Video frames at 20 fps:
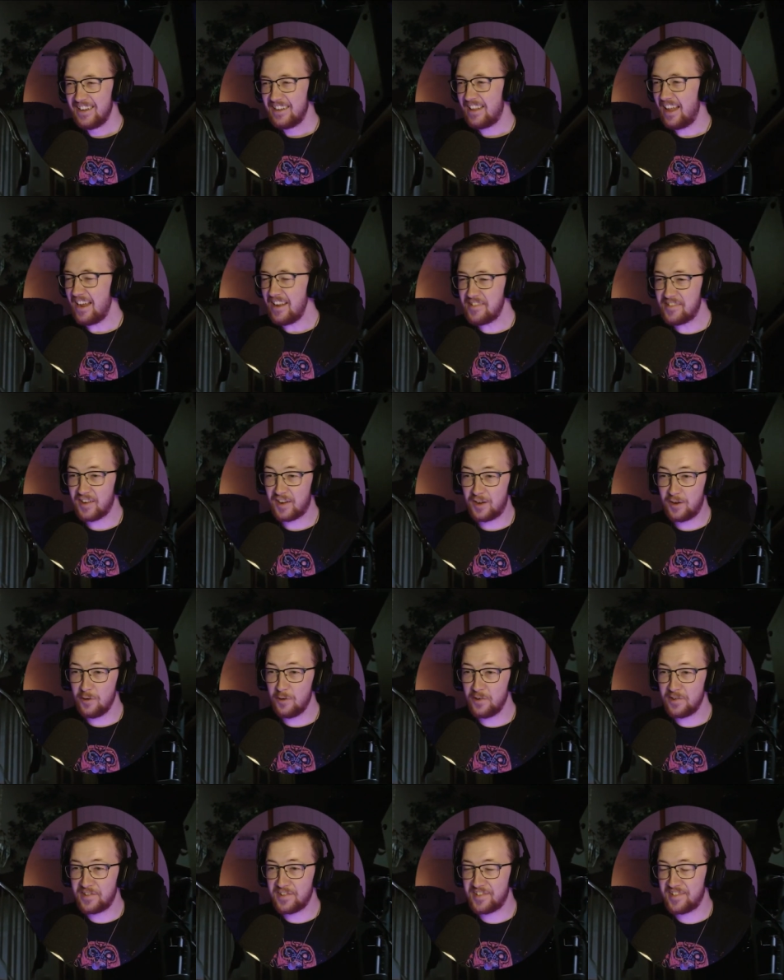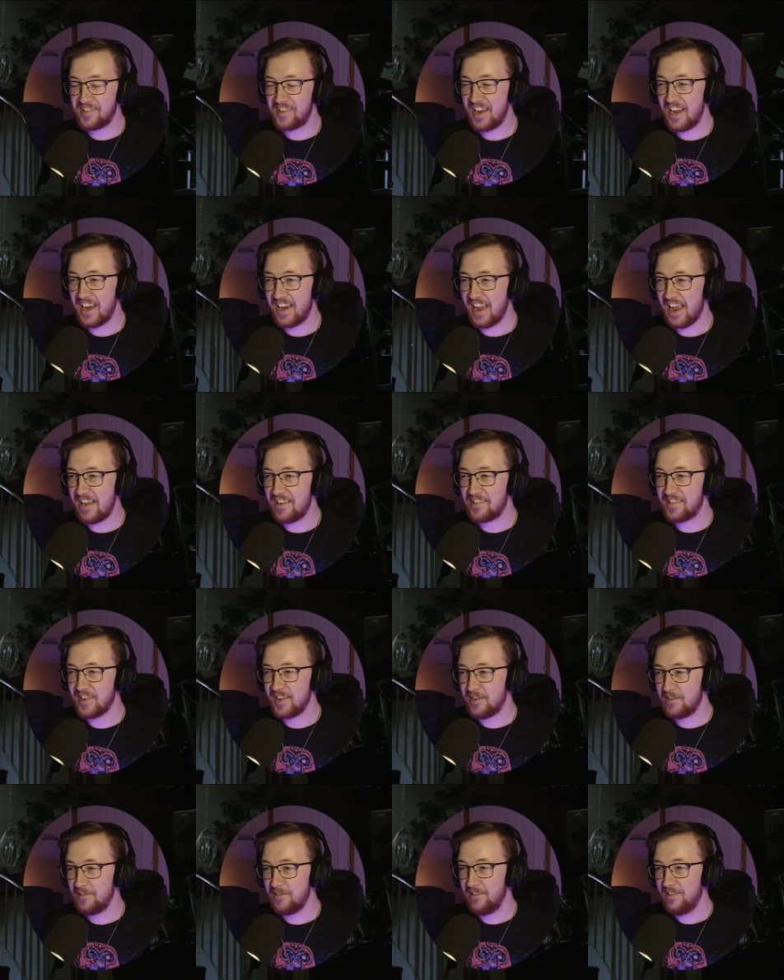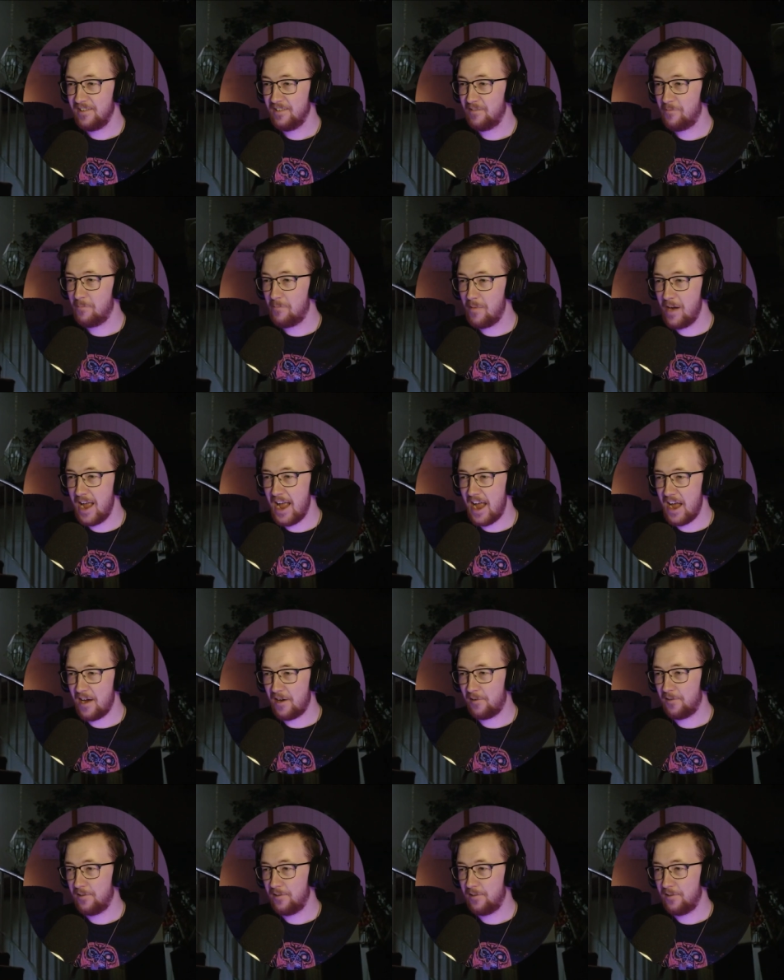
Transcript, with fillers: That is a gorgeous staircase though. Wow.